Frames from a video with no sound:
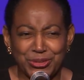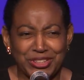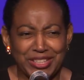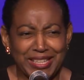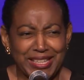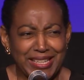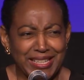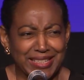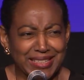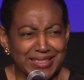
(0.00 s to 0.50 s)

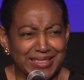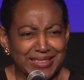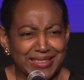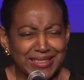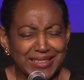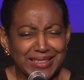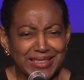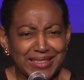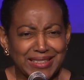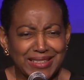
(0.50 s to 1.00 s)
King.
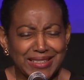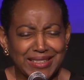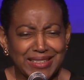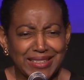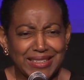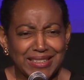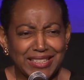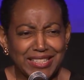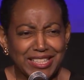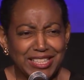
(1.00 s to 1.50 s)

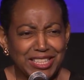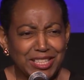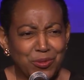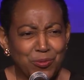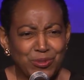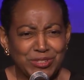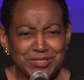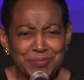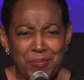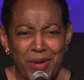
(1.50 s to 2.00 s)
It
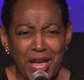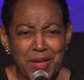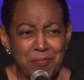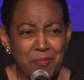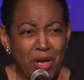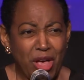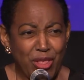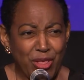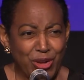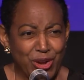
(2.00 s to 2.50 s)
was my
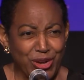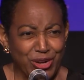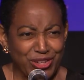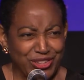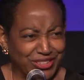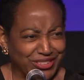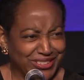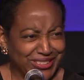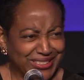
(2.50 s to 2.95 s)
mother.